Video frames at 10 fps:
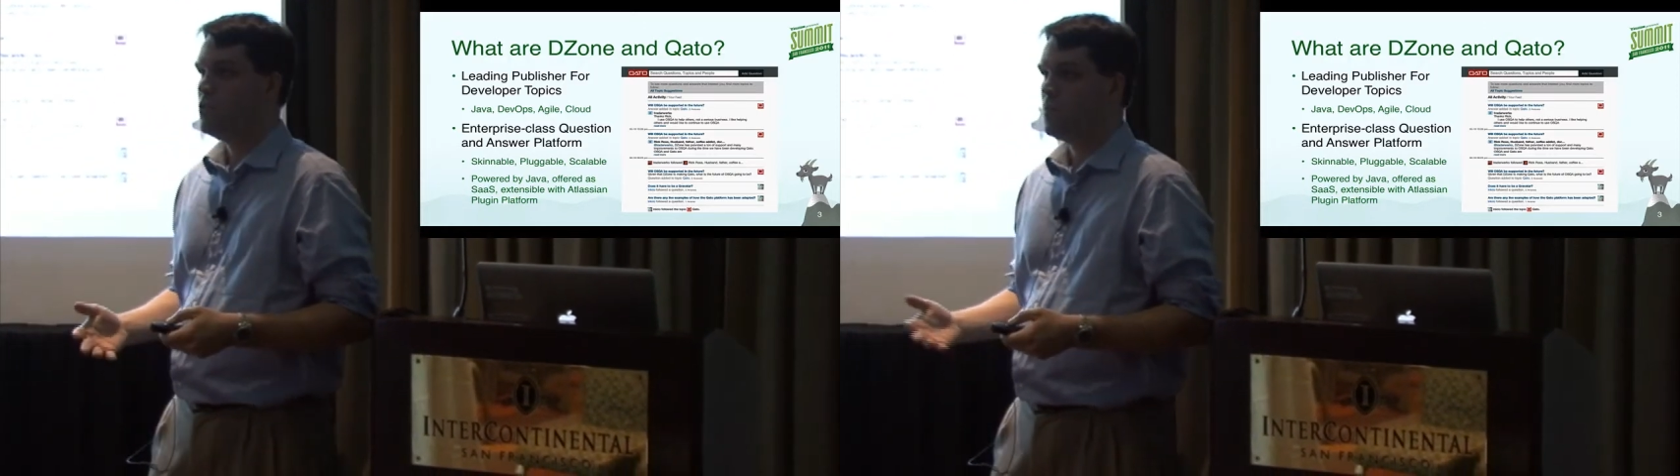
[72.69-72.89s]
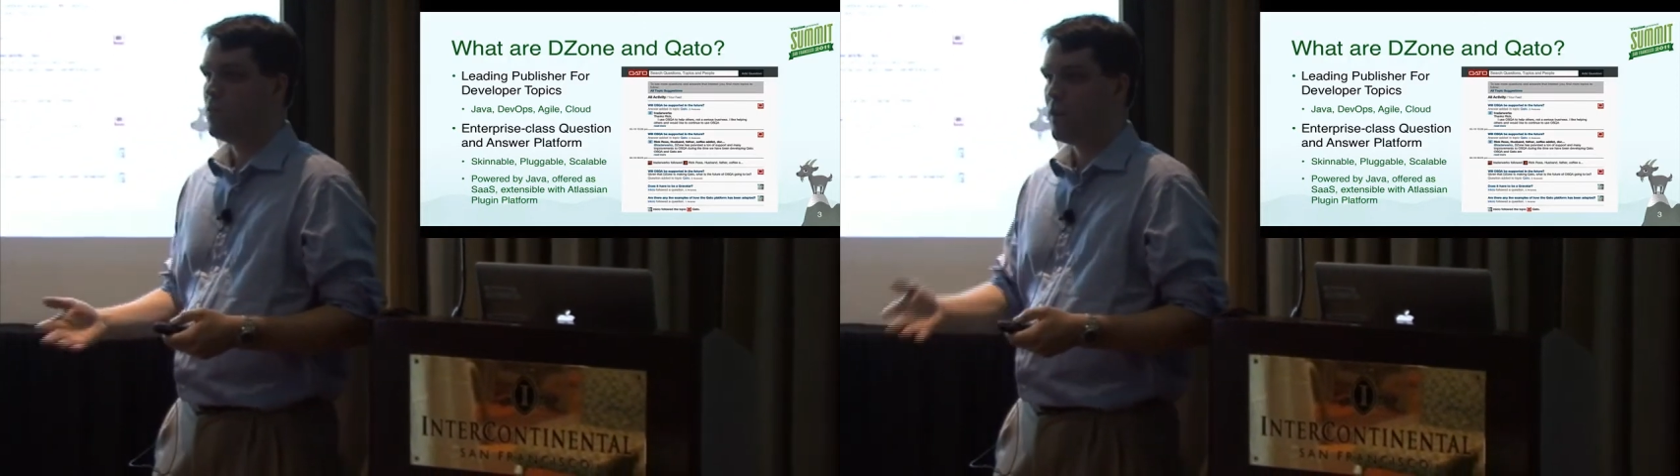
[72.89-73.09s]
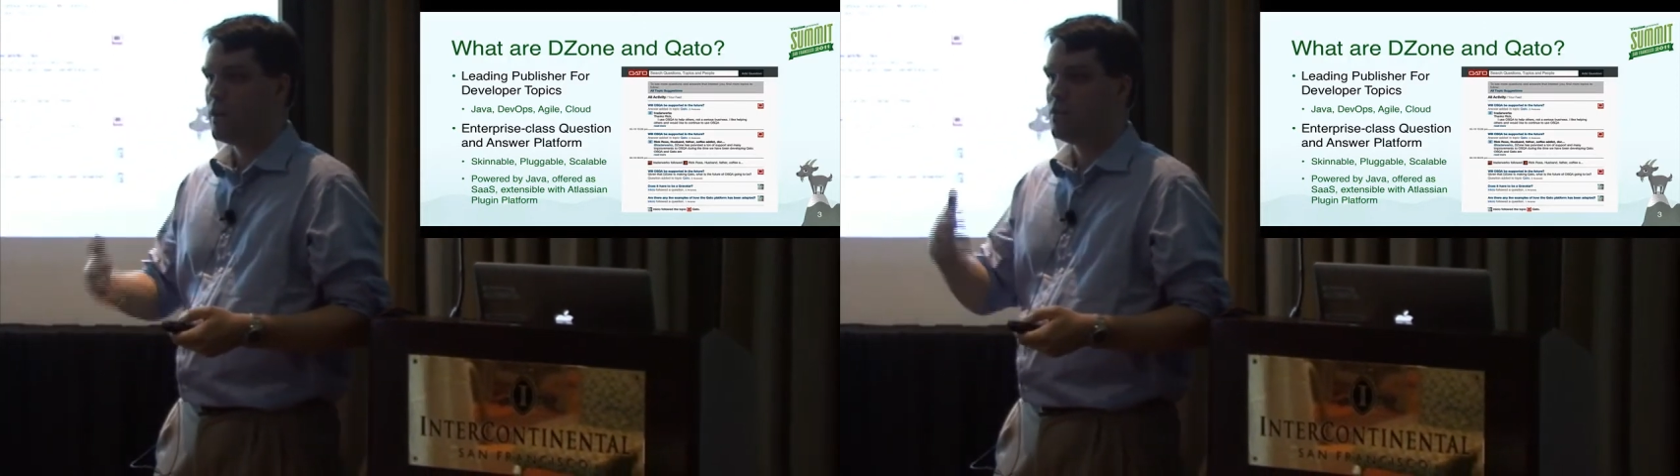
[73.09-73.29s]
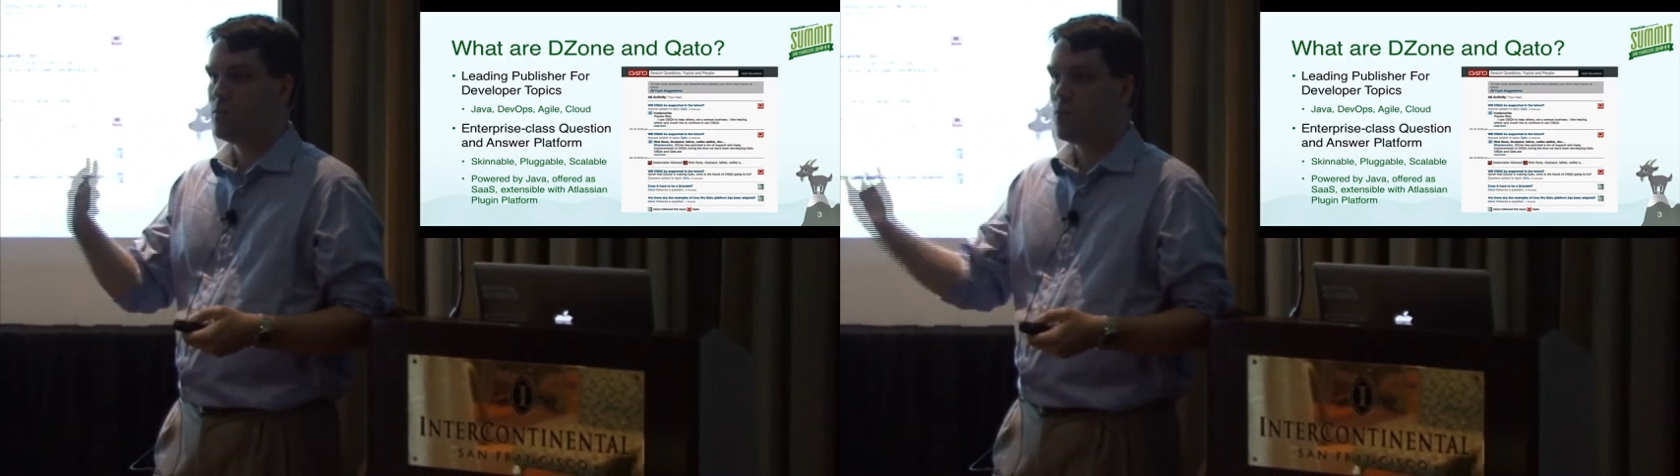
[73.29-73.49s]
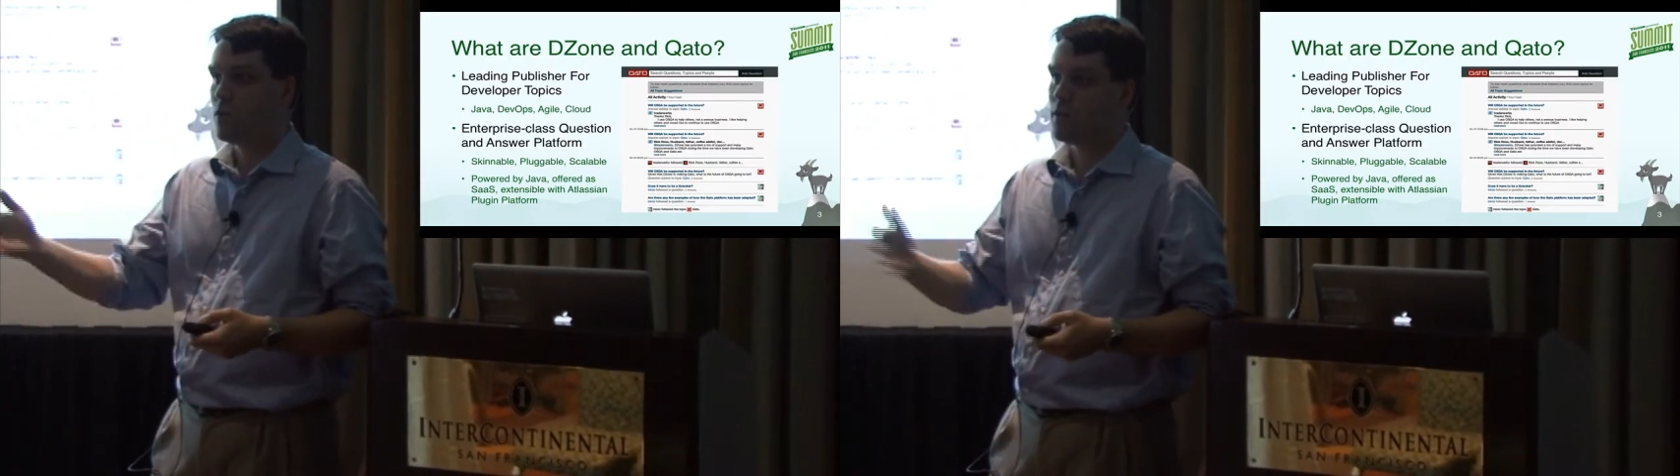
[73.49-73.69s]
to provide
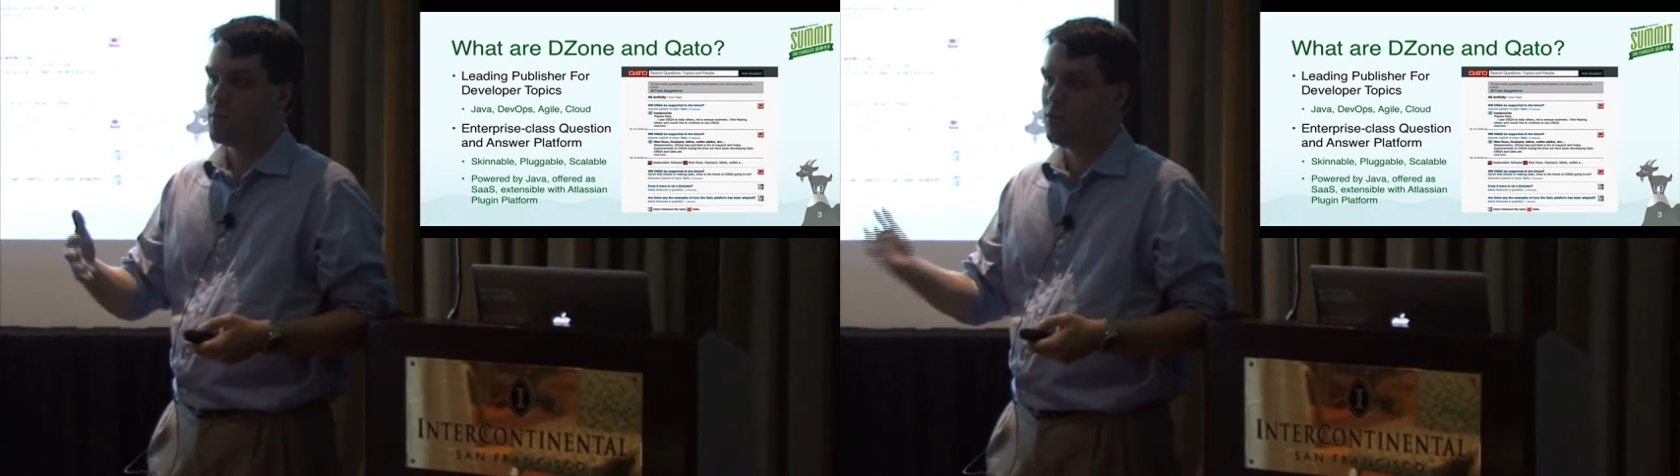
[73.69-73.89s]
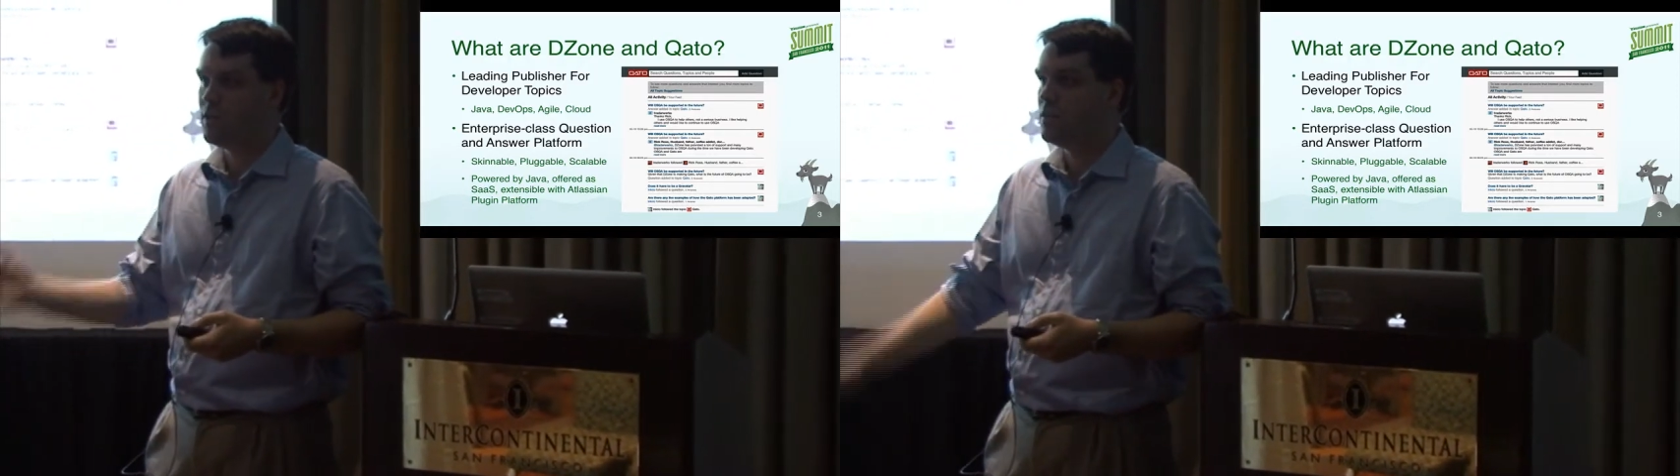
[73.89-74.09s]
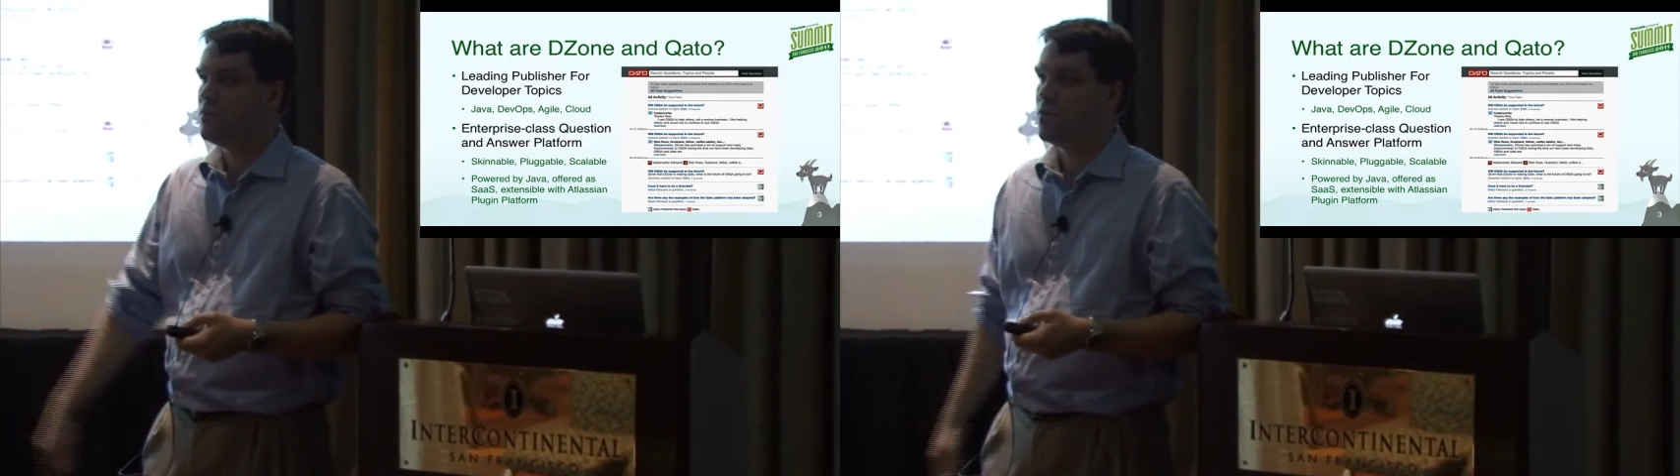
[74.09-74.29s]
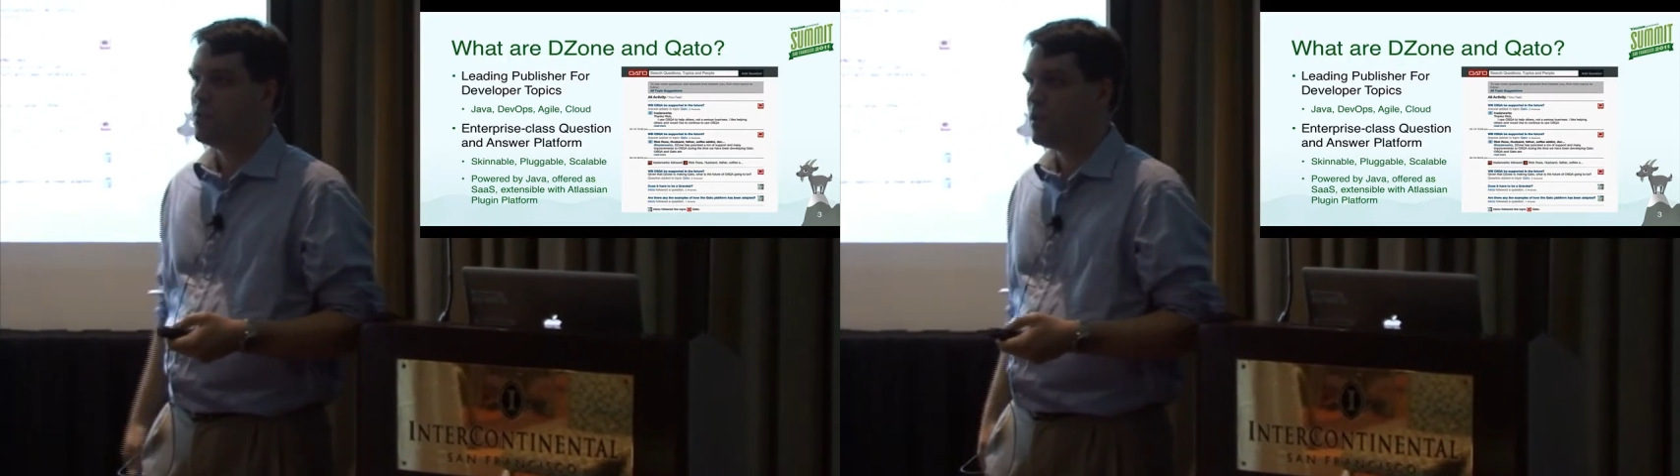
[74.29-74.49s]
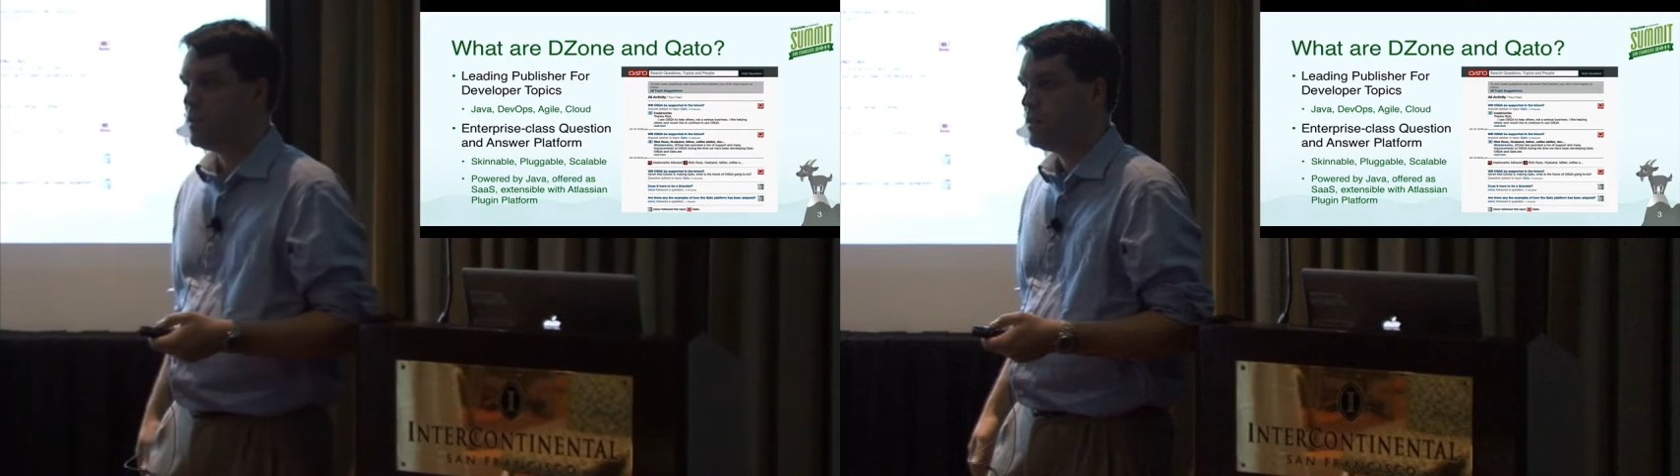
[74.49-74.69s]
support communities
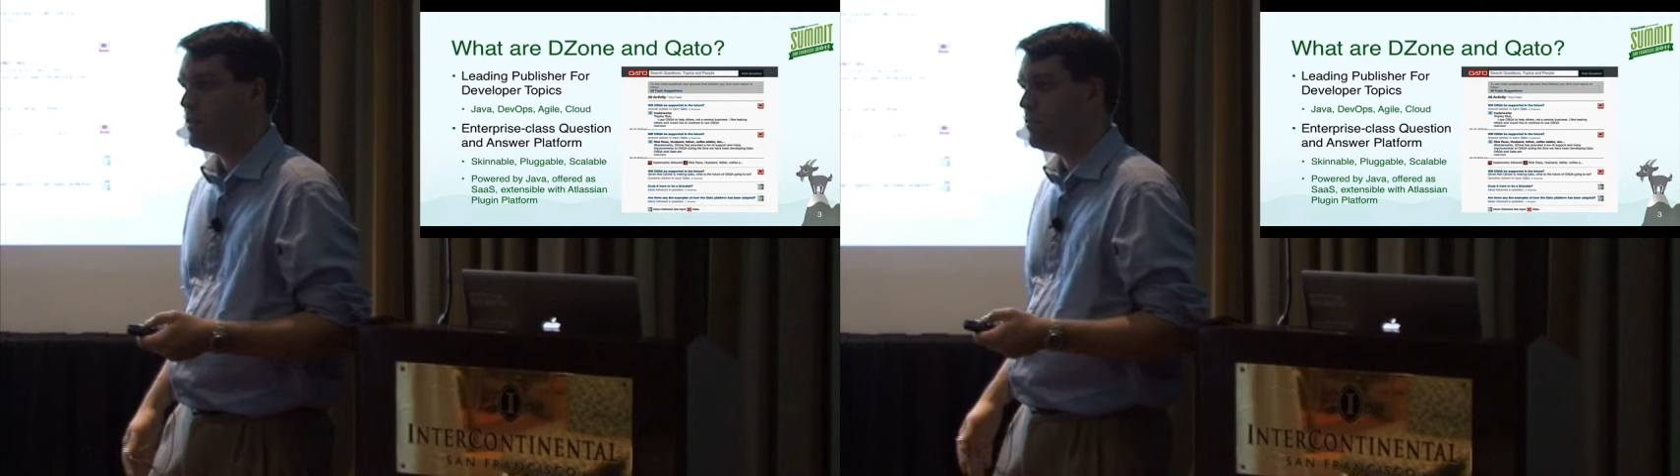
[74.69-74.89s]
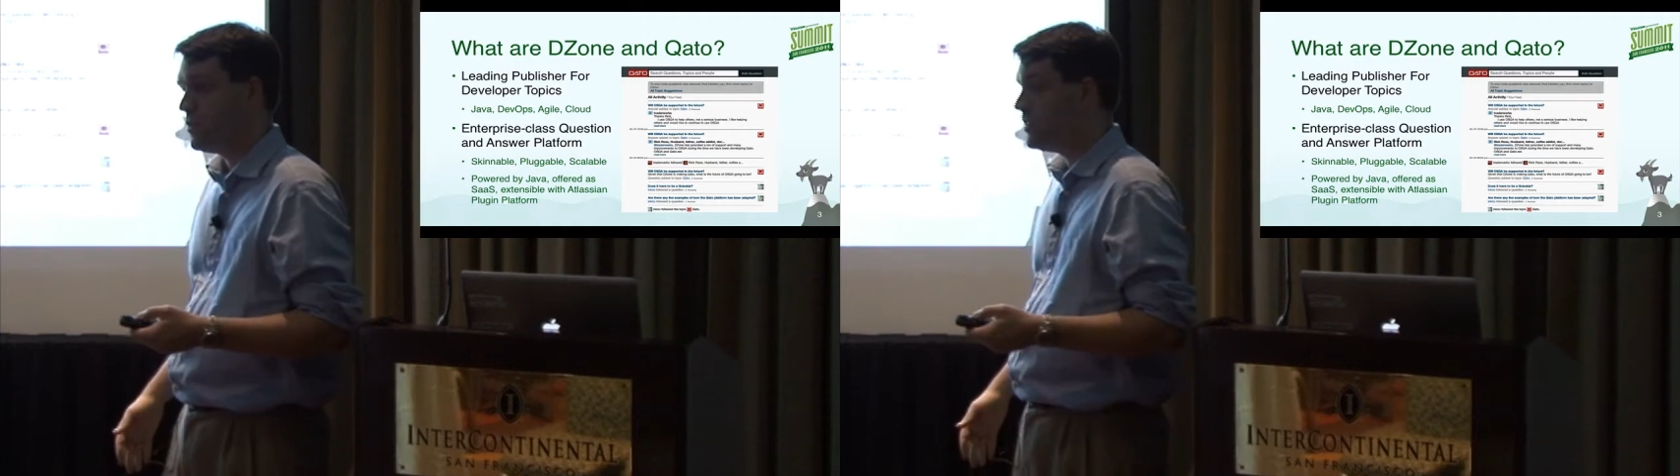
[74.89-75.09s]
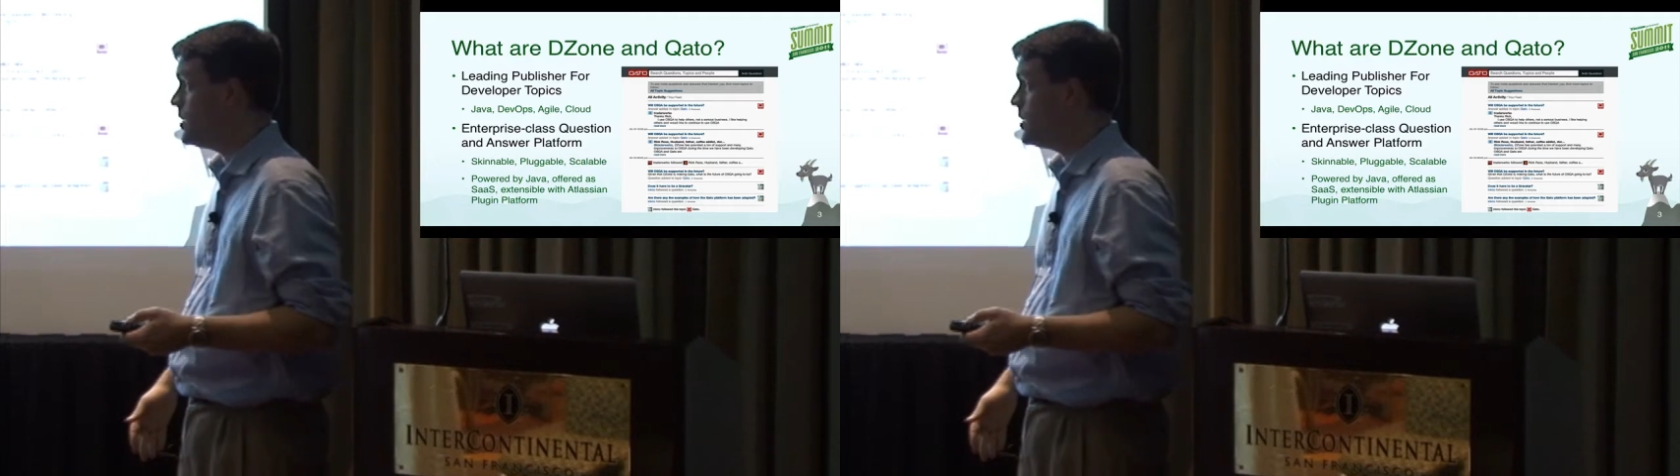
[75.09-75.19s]
for their